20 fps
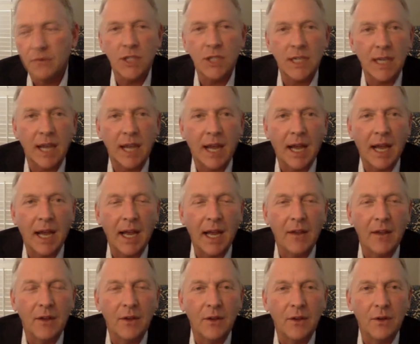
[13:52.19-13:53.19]

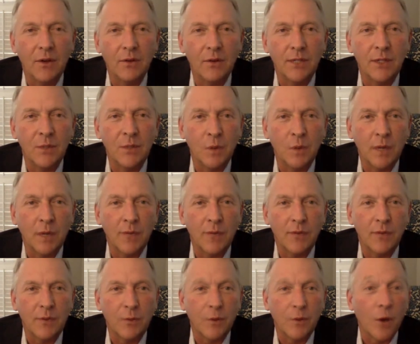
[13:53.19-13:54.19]
GI who didn't want
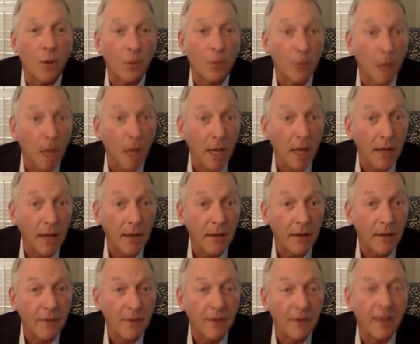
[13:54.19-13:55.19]
the wrong blood,
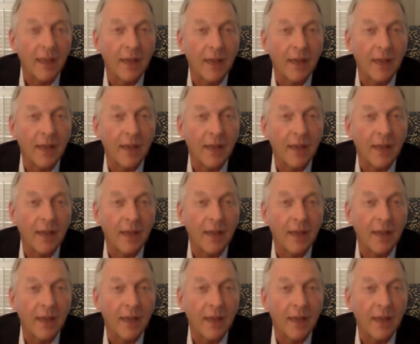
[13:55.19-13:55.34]
right?